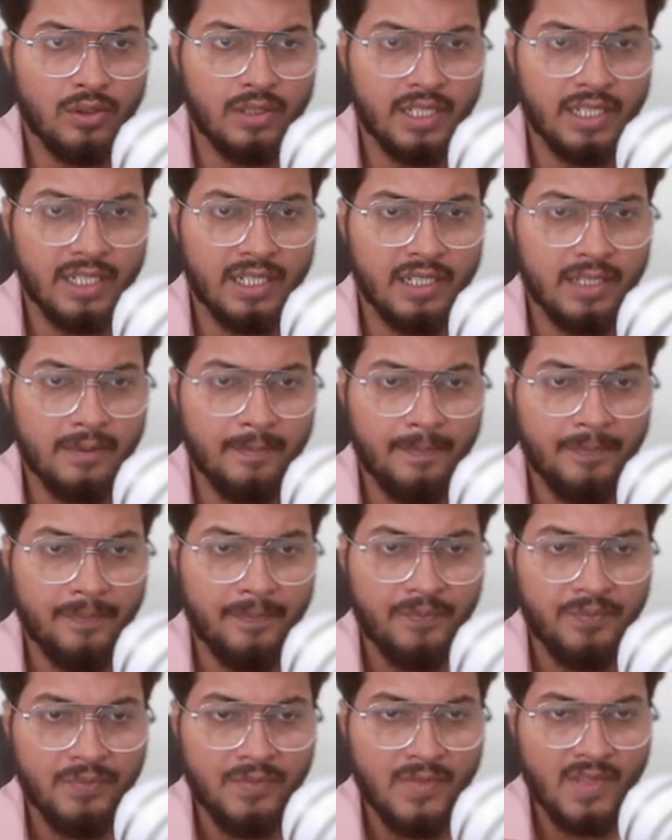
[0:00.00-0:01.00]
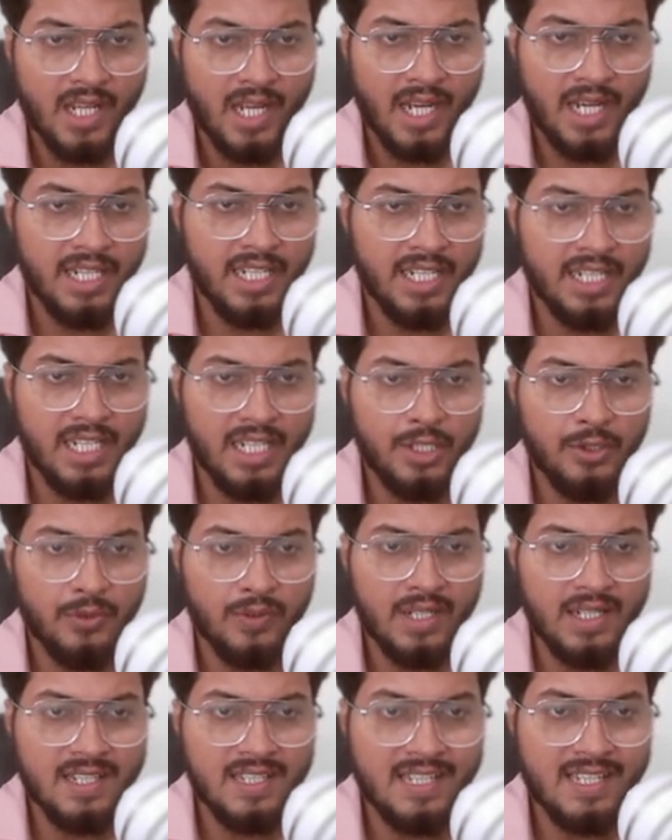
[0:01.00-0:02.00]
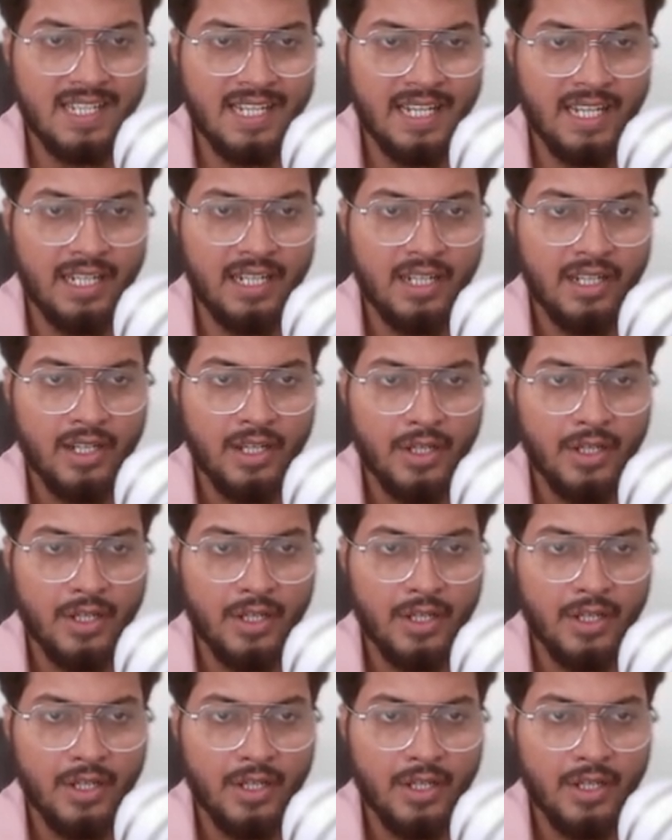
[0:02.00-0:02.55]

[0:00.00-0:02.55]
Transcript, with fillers: here and here you can see